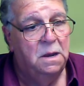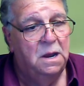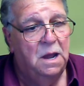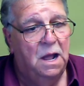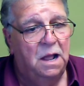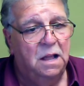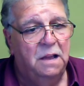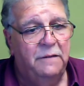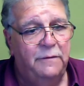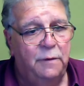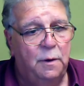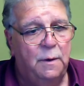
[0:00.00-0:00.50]
I'll
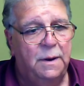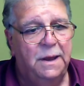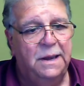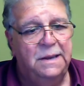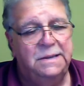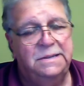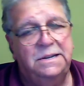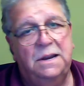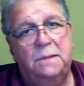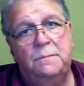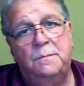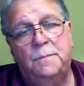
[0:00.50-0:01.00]
give you an
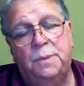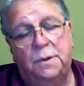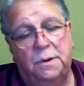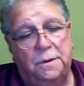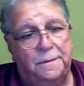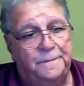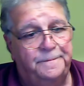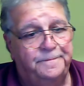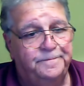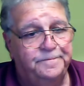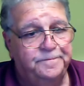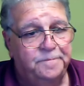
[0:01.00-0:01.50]
example
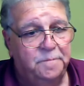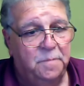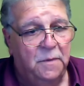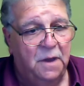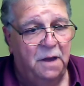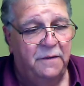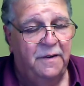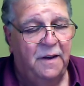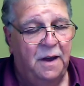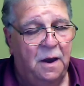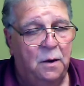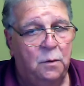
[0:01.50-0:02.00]
of
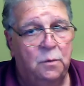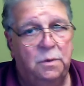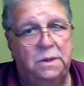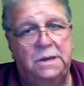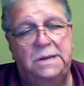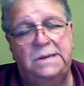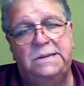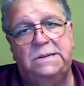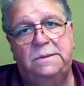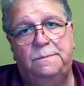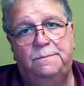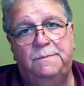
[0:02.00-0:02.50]
how
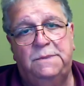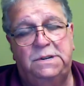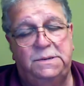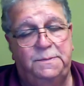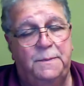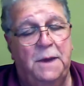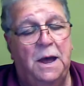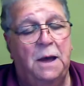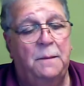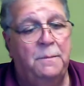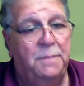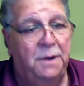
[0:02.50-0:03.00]
this
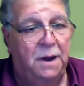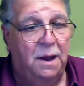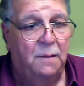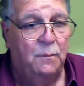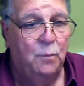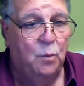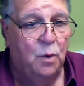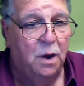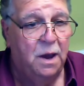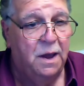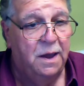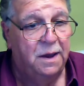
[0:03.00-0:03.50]
SMART plan
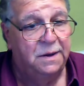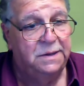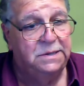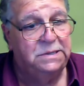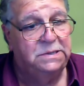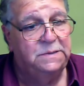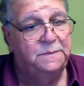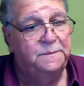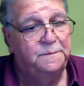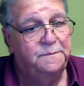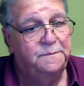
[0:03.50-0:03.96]
works.